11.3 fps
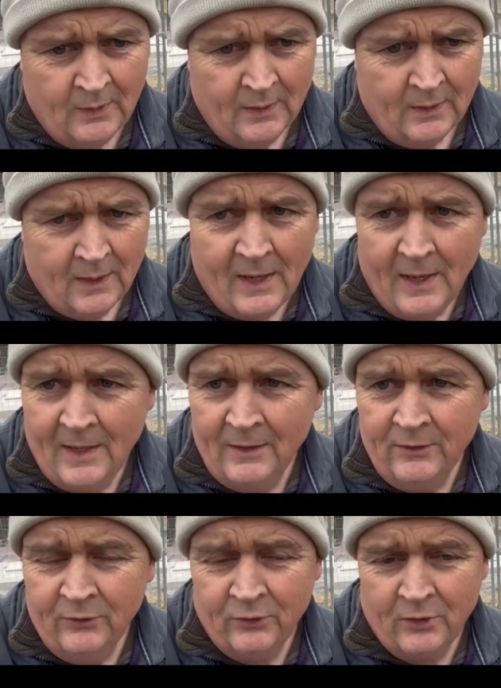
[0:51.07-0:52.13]

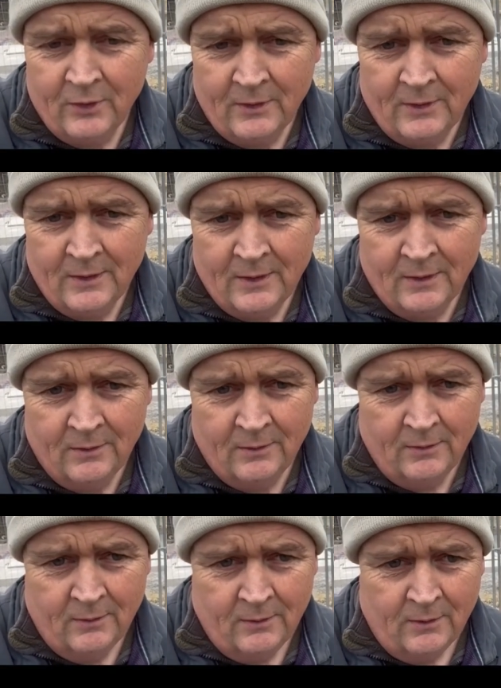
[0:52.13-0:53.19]
and
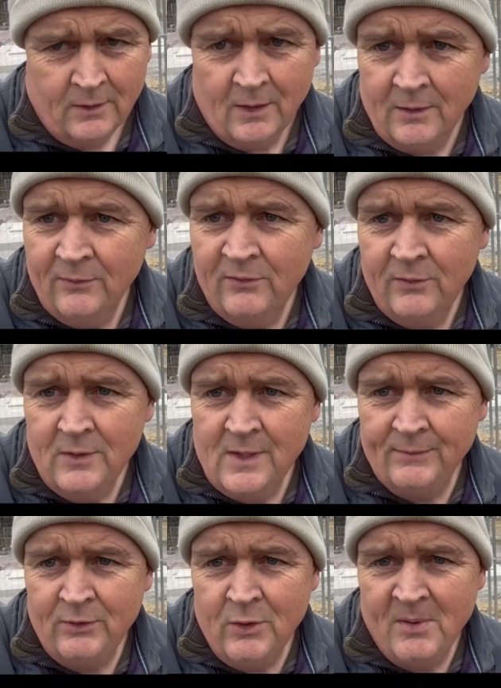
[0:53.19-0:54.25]
kind of
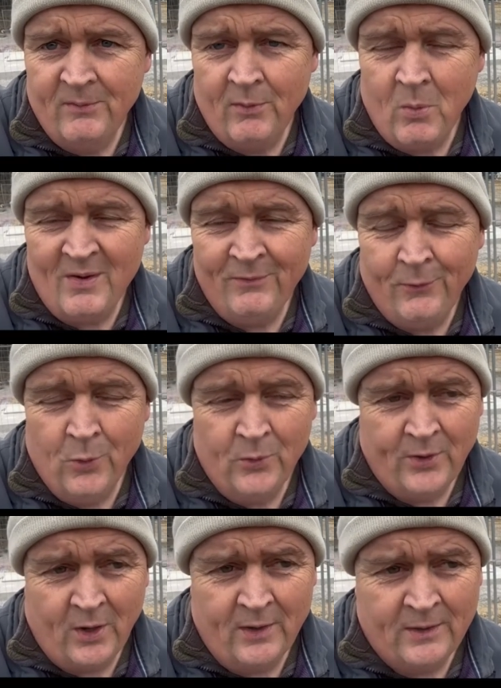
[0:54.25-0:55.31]
give you a bit of a way forward
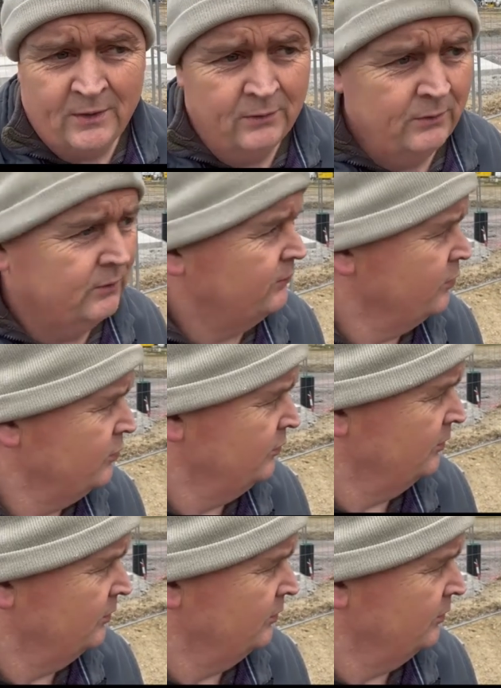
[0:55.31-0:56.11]
that I can do